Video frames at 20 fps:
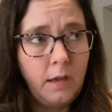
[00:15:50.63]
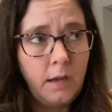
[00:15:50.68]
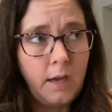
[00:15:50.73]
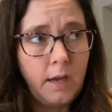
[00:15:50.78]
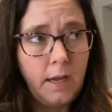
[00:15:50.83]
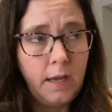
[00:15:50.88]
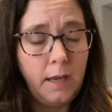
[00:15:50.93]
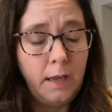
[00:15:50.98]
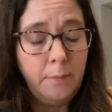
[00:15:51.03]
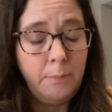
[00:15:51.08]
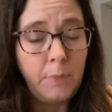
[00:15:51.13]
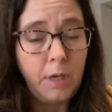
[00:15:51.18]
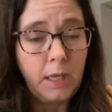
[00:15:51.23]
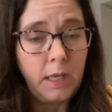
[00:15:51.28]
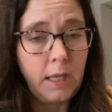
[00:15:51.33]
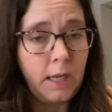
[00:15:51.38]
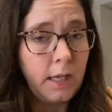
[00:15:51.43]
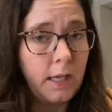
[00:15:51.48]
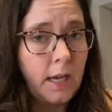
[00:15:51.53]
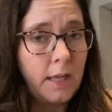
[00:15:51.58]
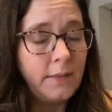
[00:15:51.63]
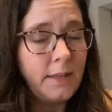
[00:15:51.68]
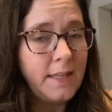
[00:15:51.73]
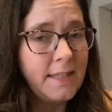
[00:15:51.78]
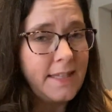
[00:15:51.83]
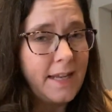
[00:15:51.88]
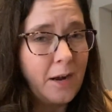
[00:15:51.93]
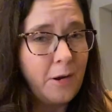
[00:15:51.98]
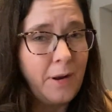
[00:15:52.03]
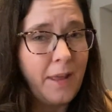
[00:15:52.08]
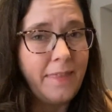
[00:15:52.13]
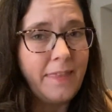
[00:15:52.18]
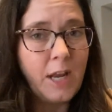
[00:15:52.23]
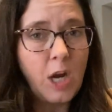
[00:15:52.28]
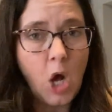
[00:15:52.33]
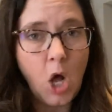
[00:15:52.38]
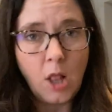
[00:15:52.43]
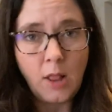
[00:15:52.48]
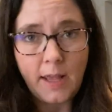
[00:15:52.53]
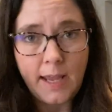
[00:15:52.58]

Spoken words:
I'm going to cut these down. And then all